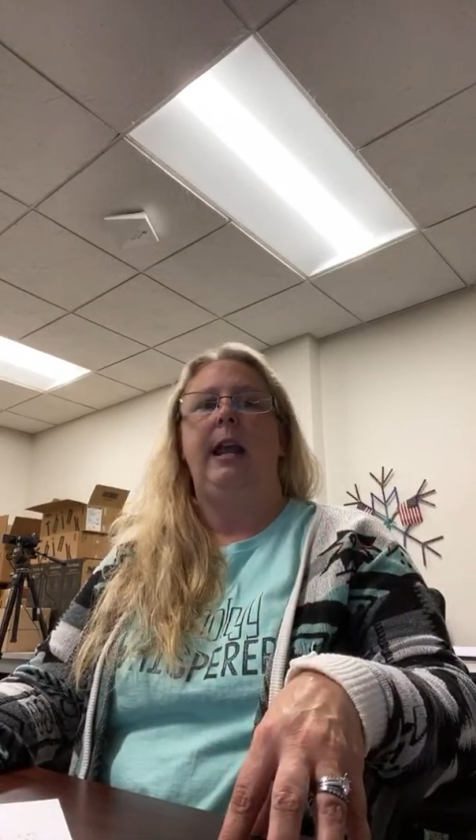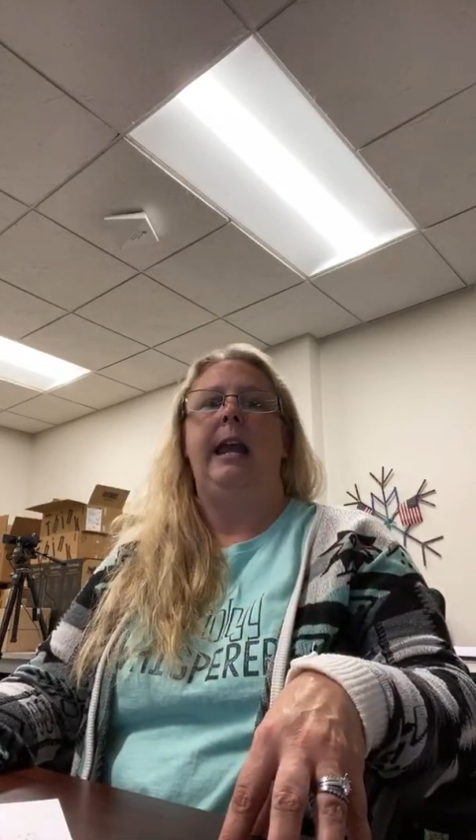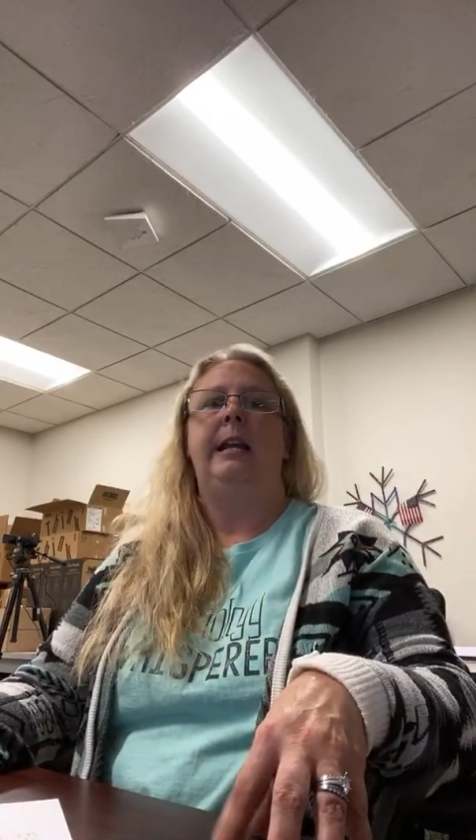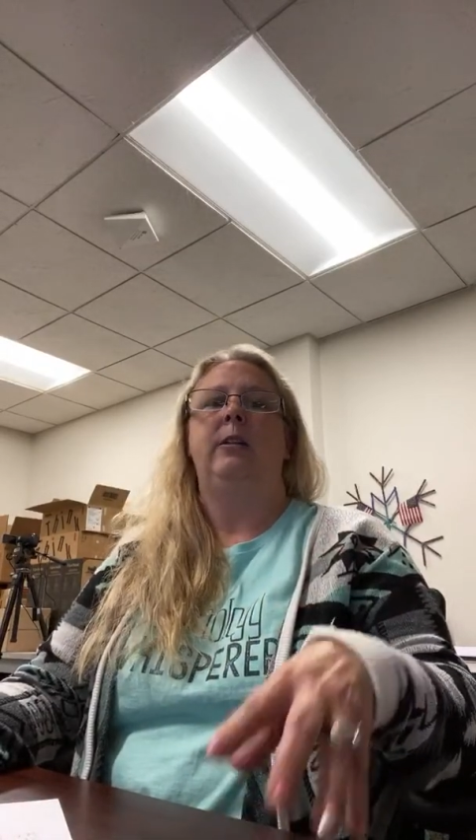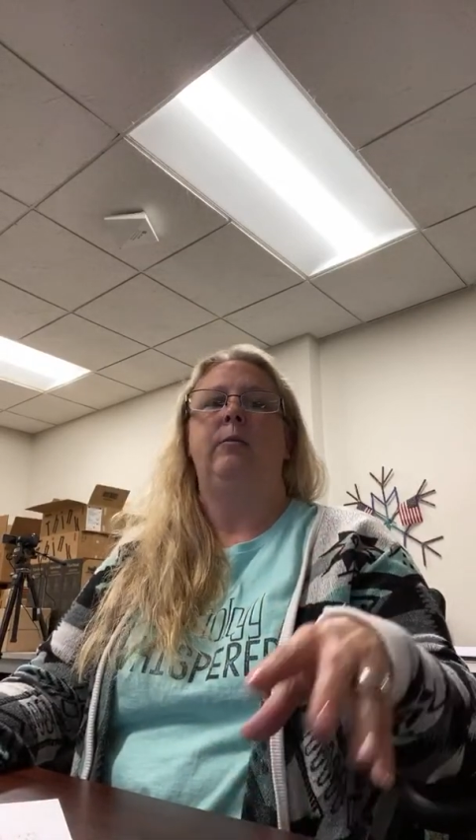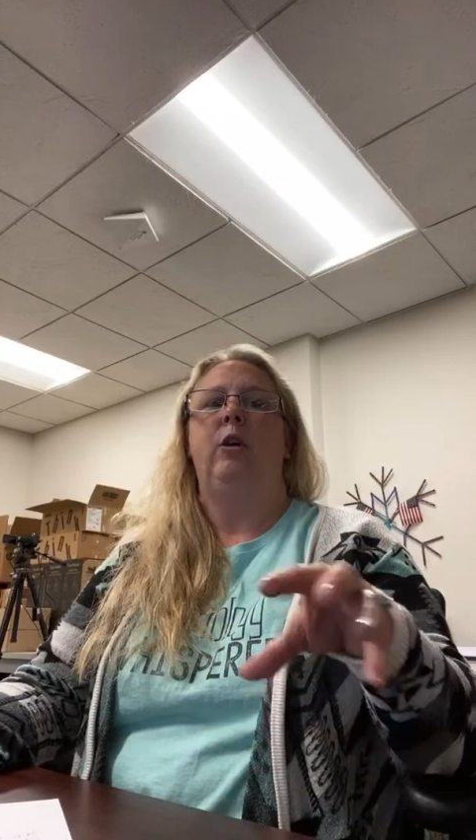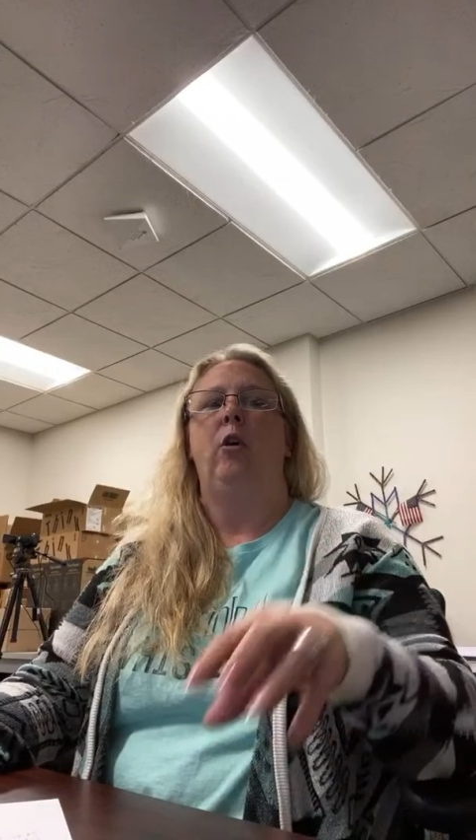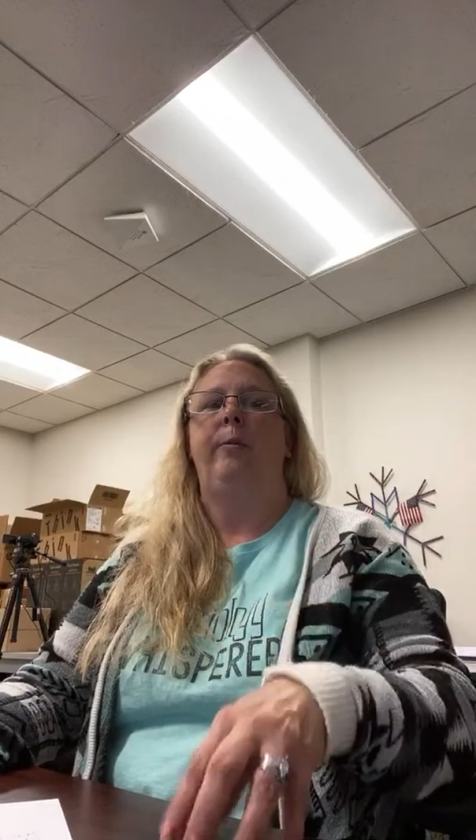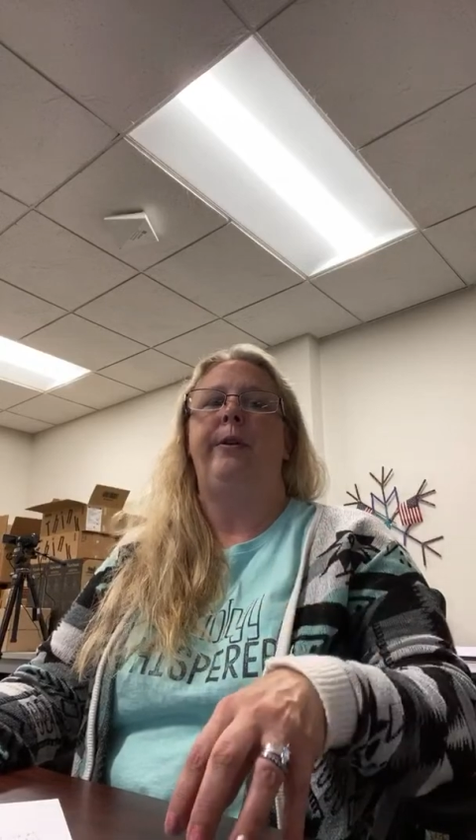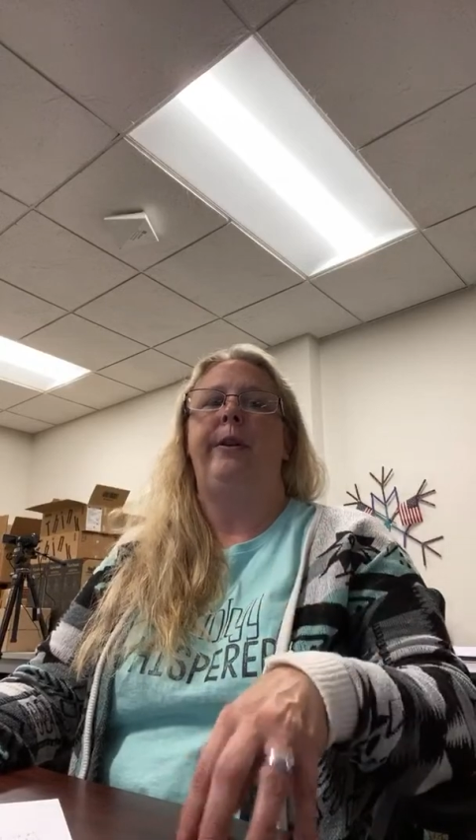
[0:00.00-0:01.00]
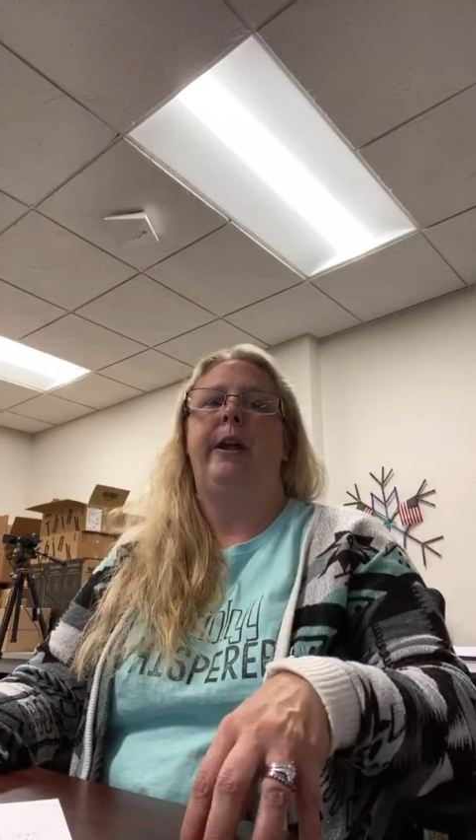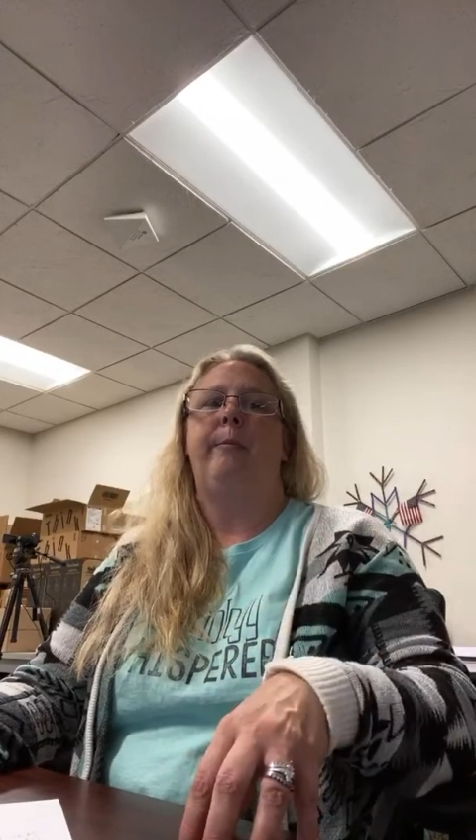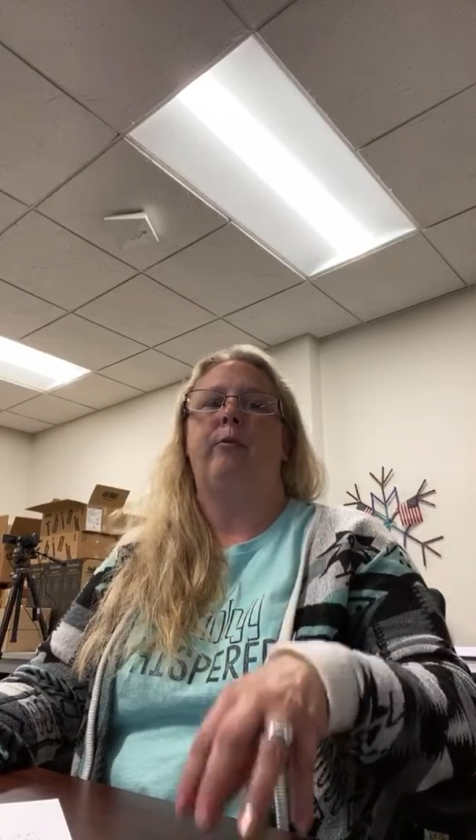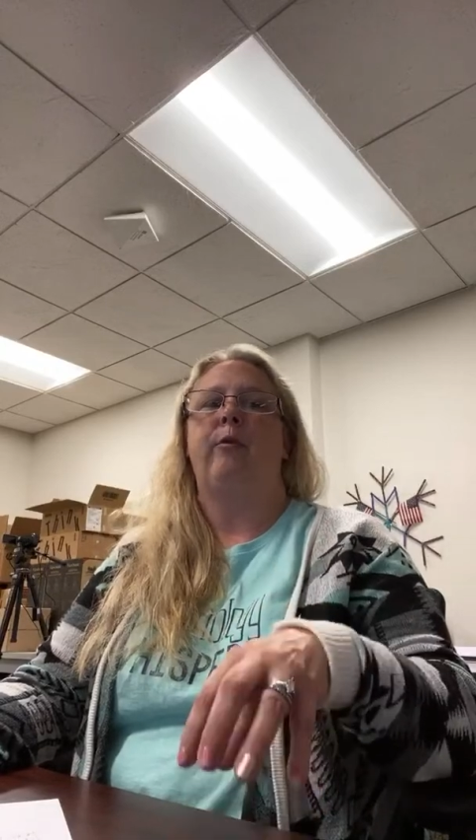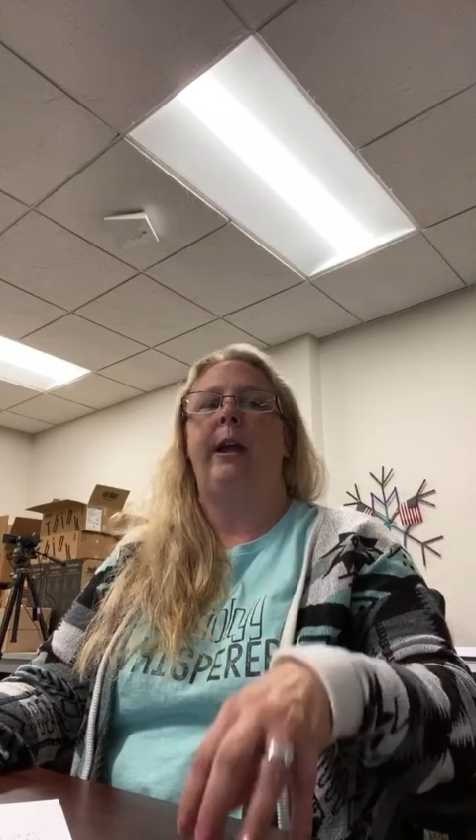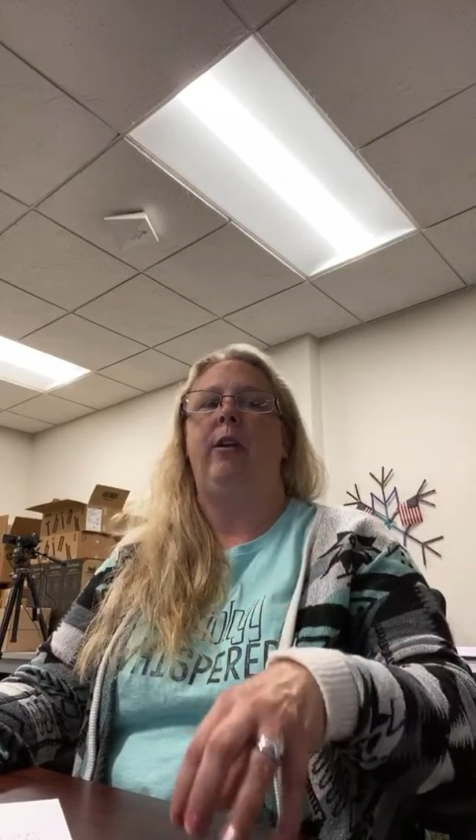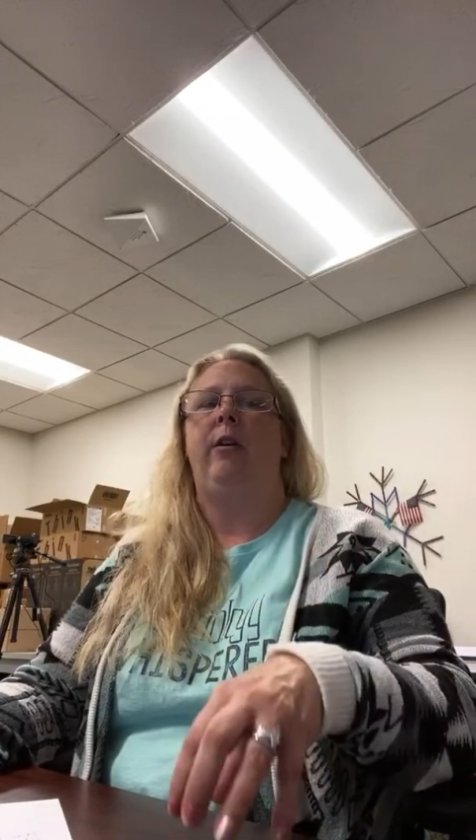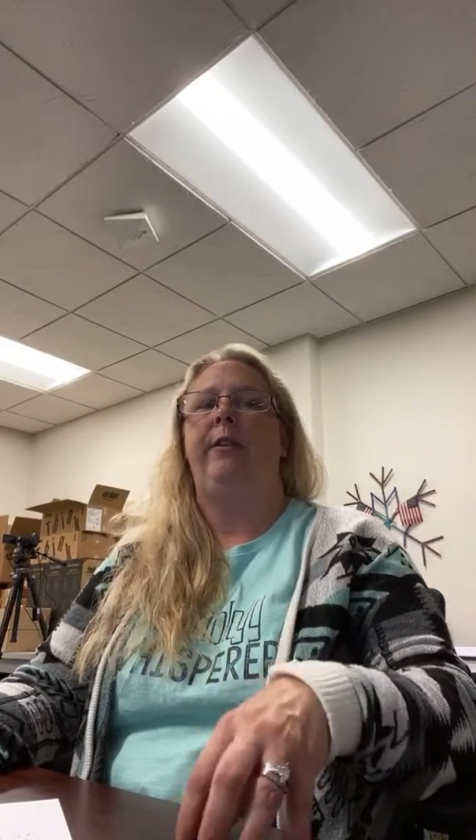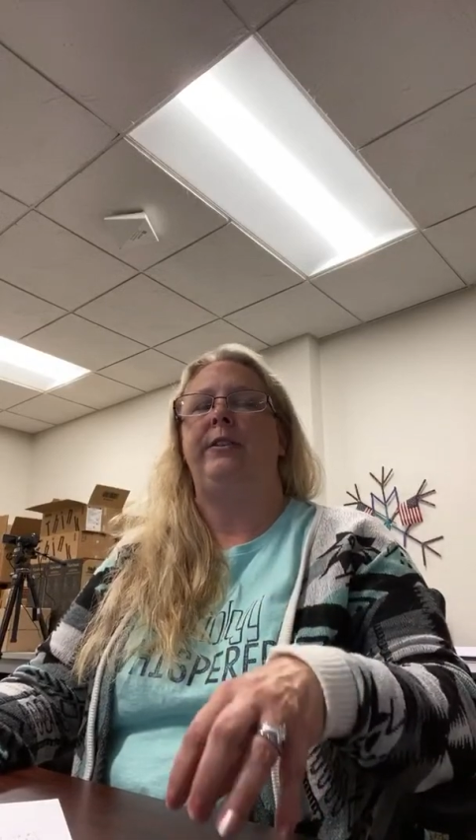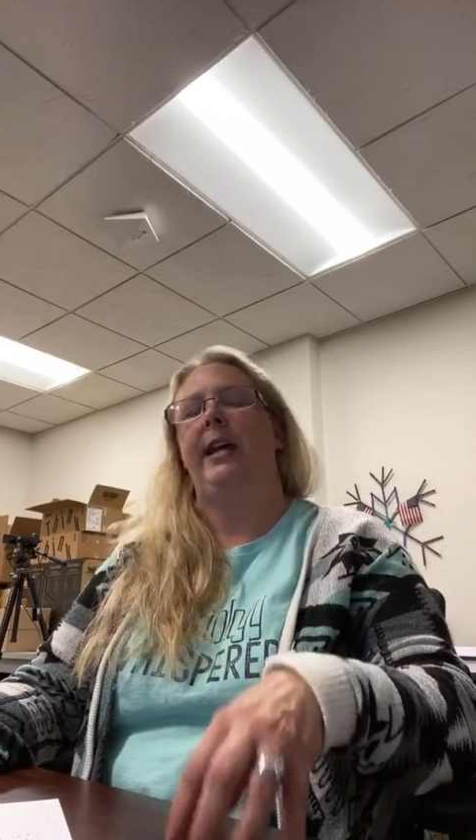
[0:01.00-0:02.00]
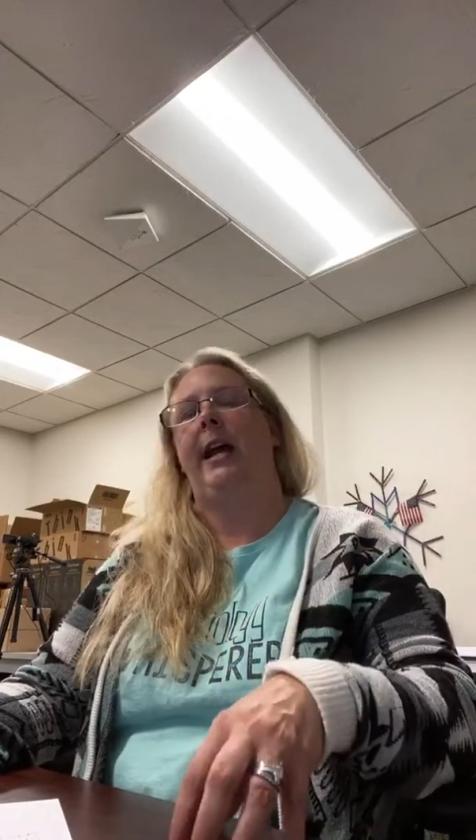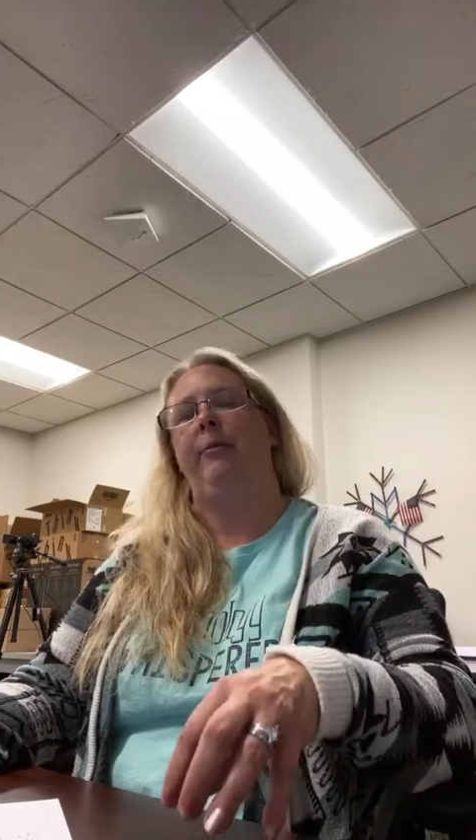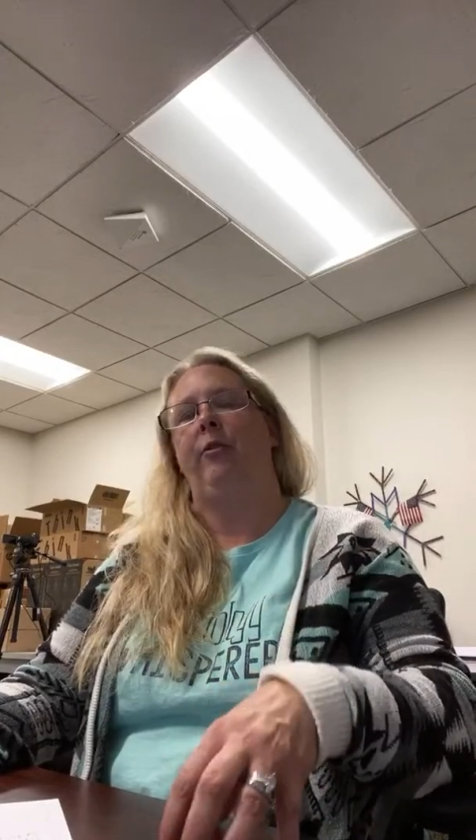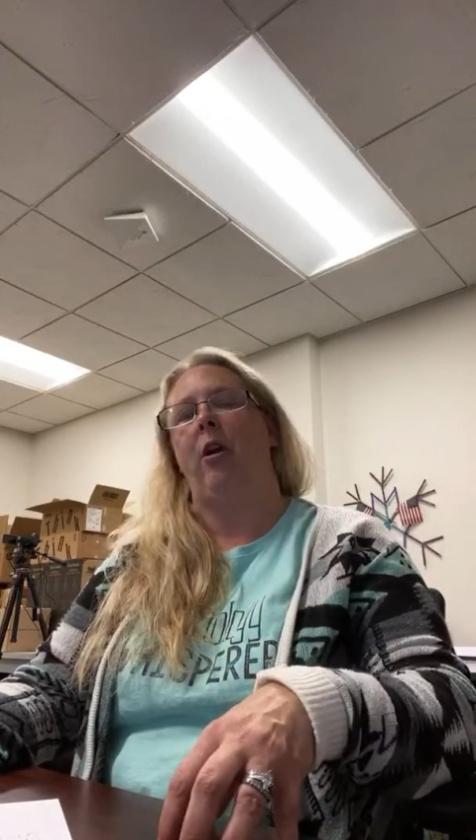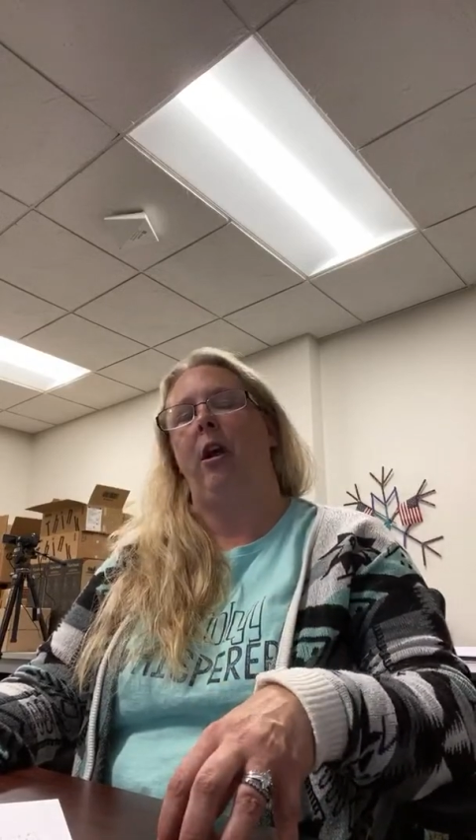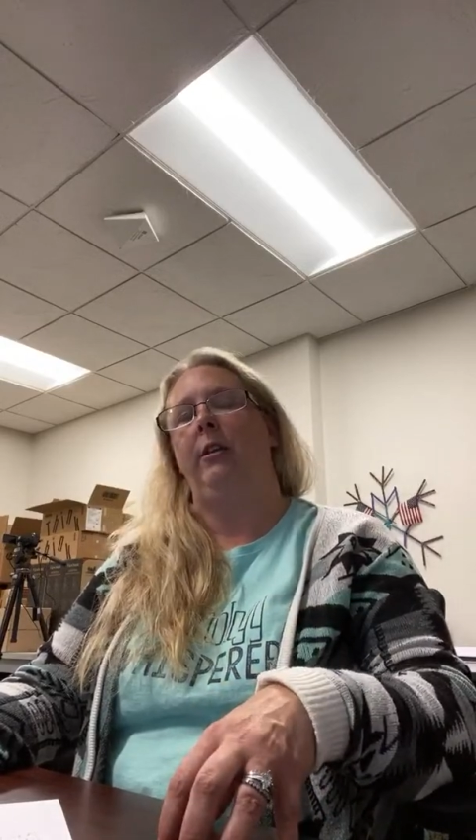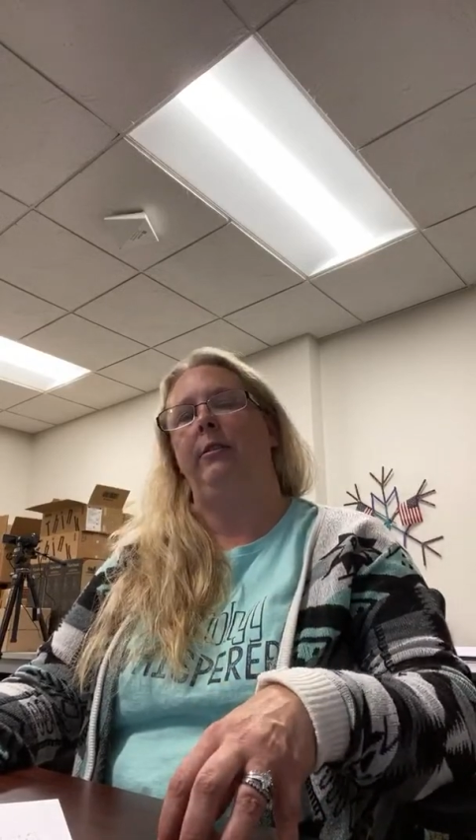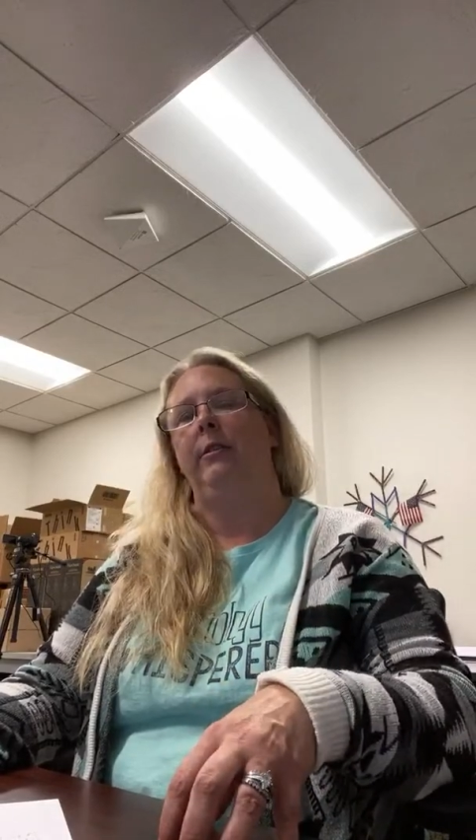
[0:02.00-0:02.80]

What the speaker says: and it will open it up right on the tab you're on.